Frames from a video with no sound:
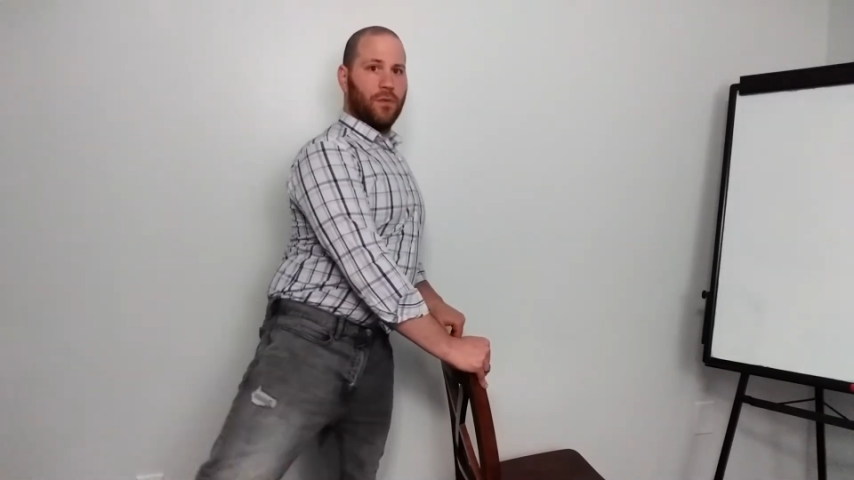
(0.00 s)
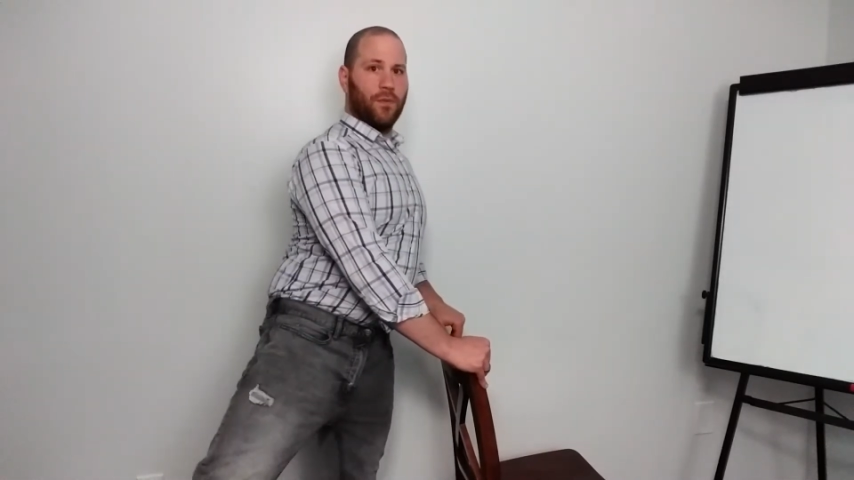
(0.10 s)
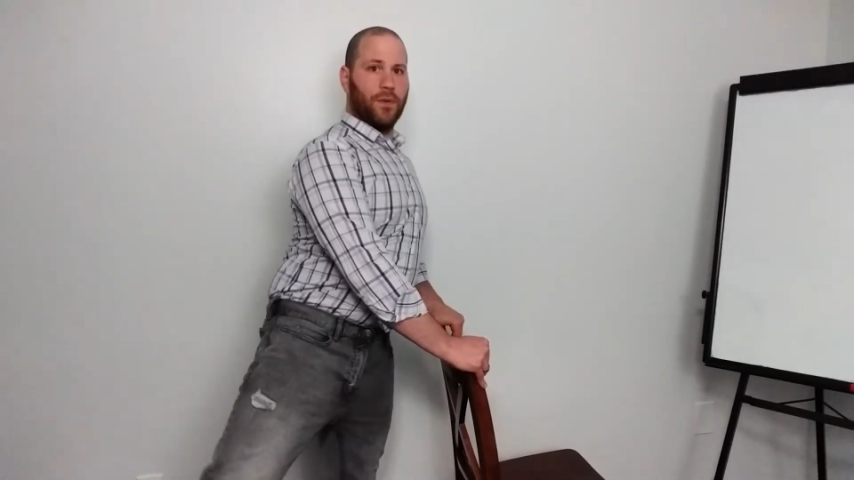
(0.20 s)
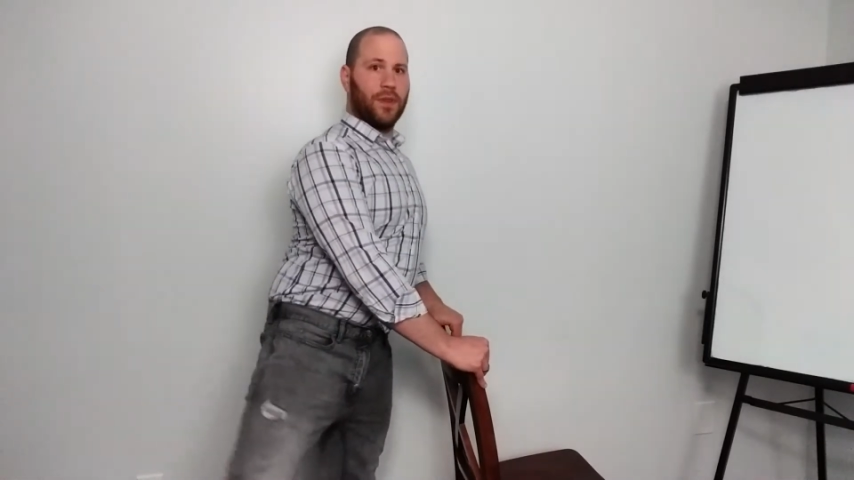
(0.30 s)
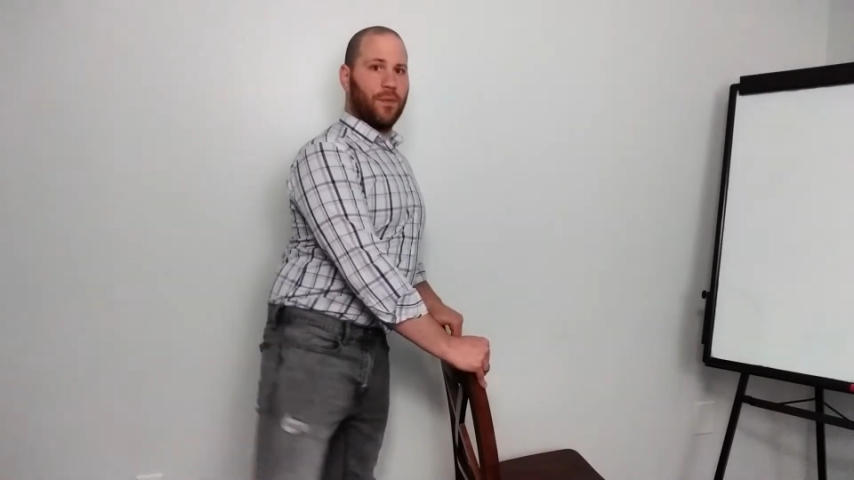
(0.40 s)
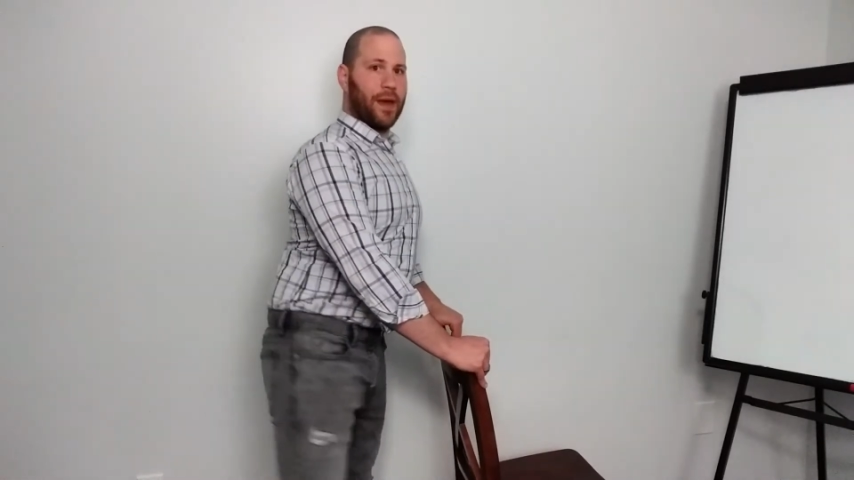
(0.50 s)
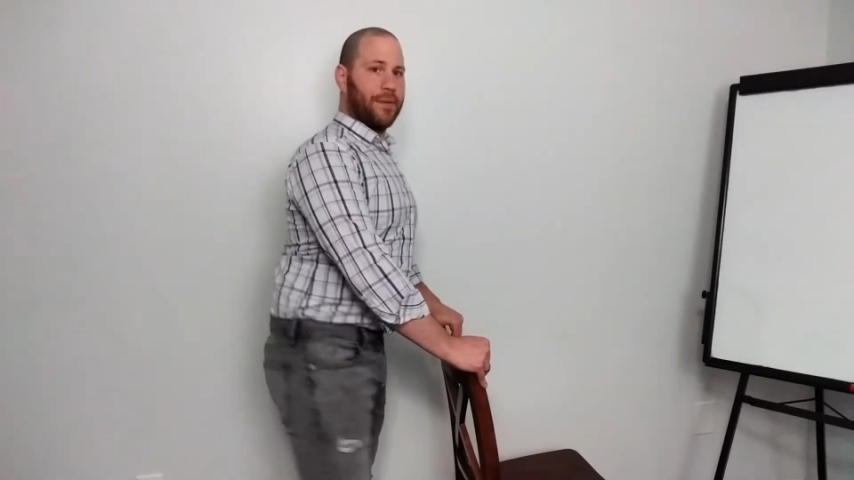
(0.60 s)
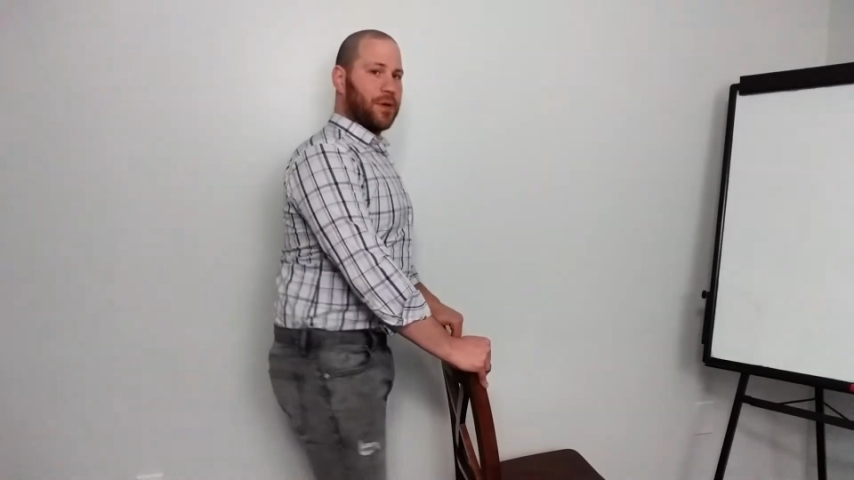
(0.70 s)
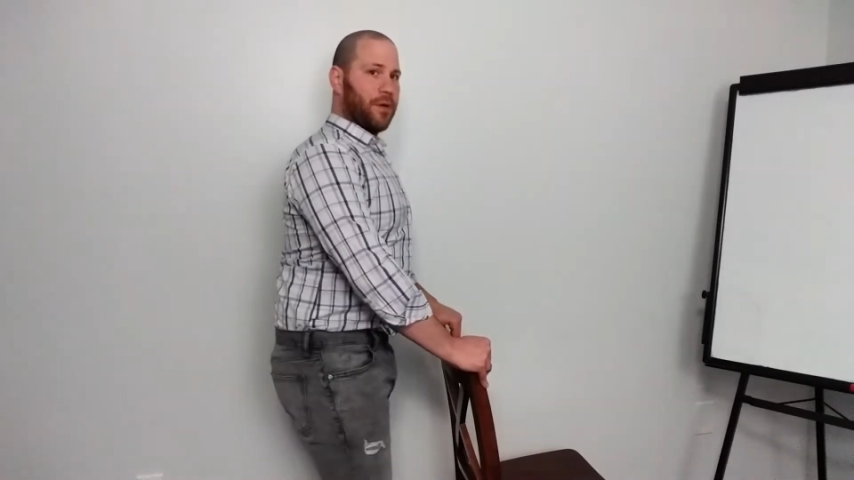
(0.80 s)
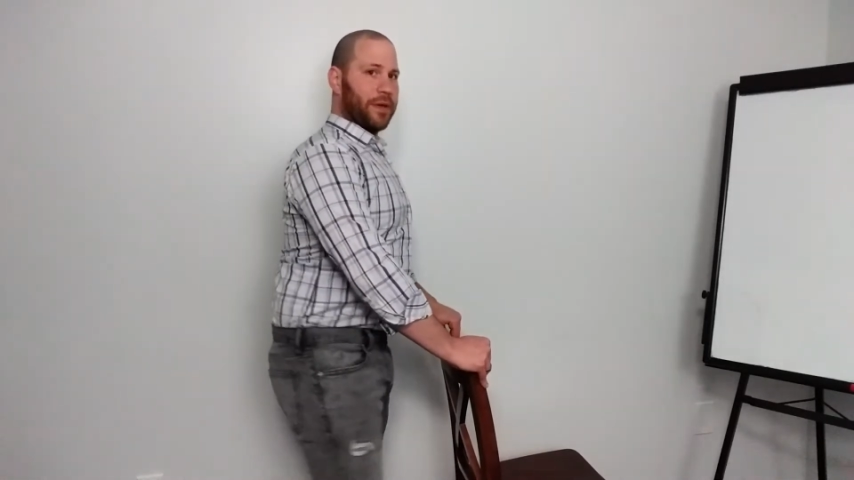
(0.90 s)
with the way I'm
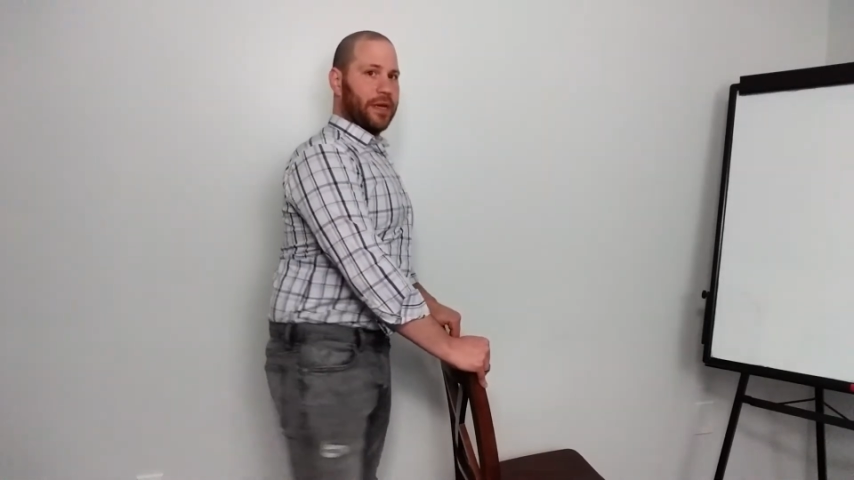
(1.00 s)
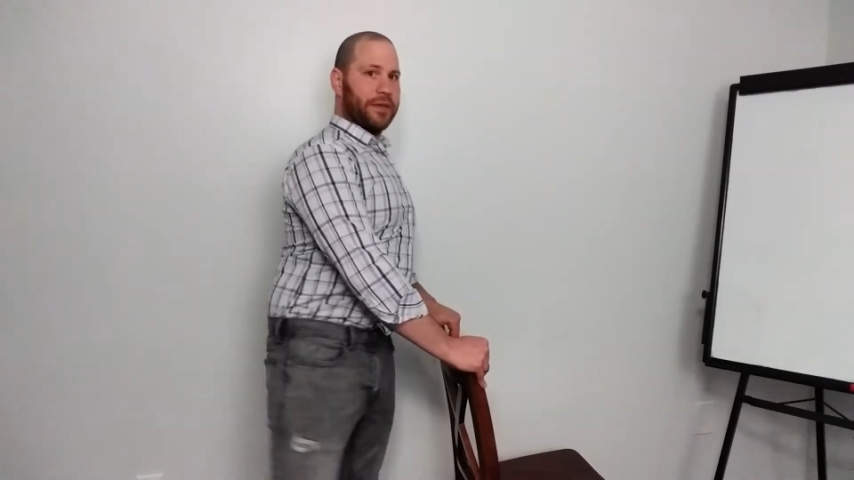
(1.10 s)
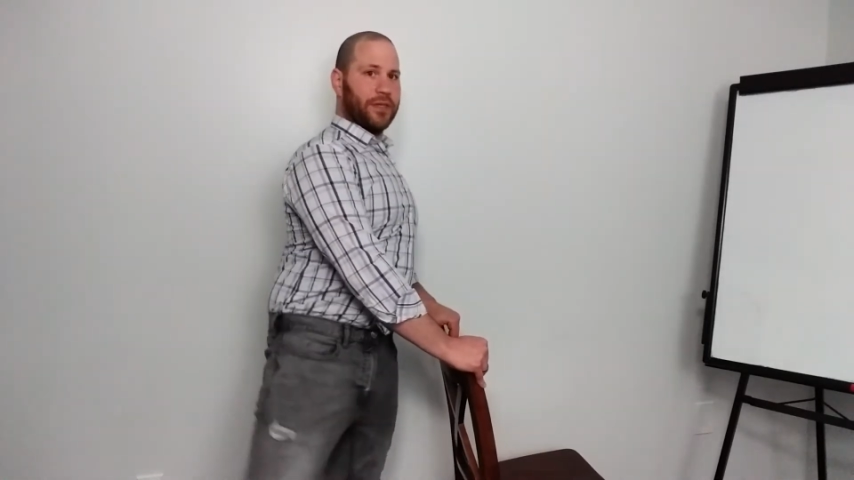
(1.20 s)
going here. So